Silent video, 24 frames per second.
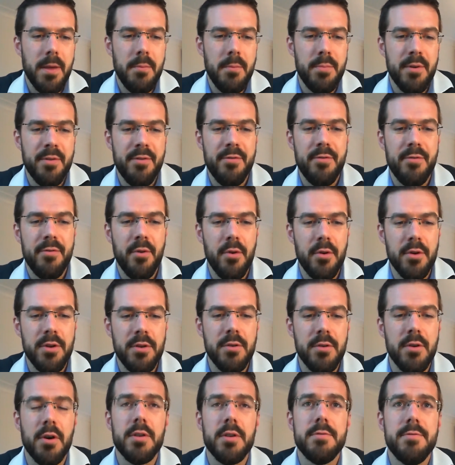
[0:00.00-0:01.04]
before you
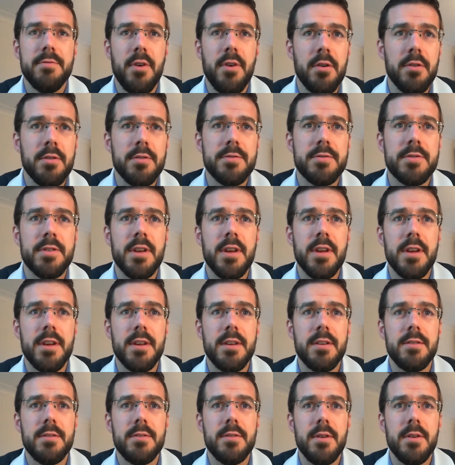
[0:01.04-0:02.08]
got involved
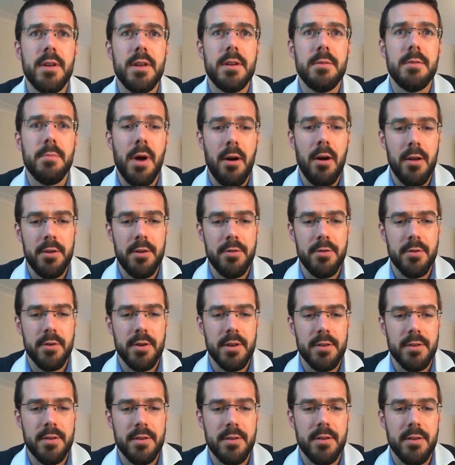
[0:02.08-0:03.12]
in power
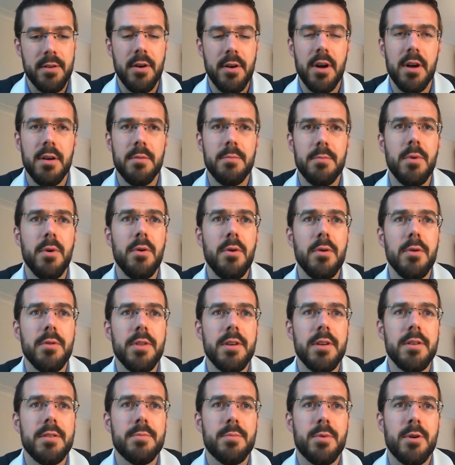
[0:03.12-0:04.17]
electronics or
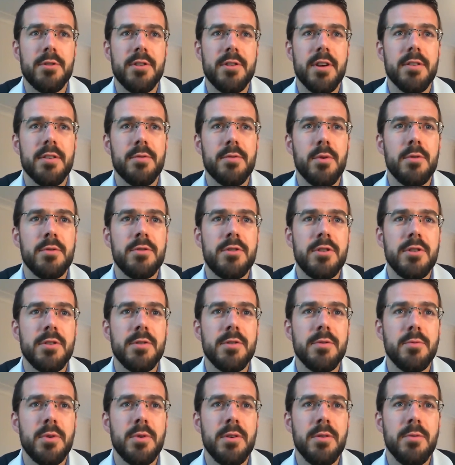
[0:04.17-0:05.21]
these projects? What
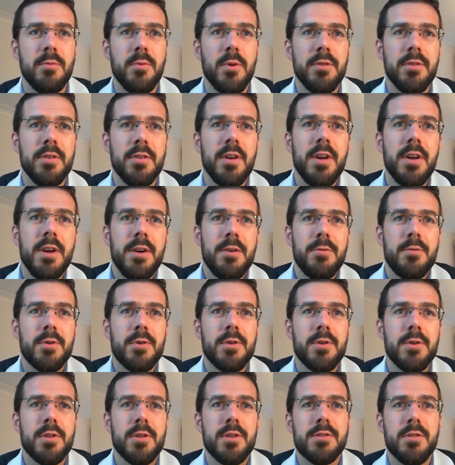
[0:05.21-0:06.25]
are
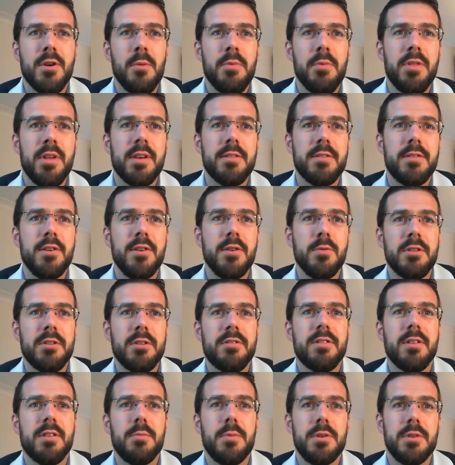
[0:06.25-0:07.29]
the top things that you
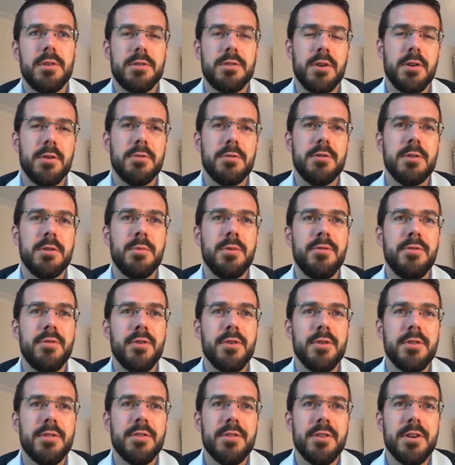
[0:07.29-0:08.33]
wish someone had told you
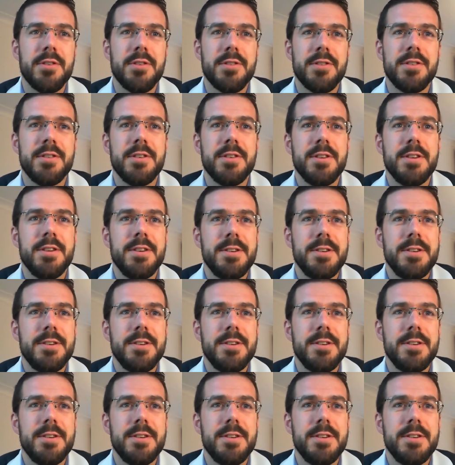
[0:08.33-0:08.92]
before you started?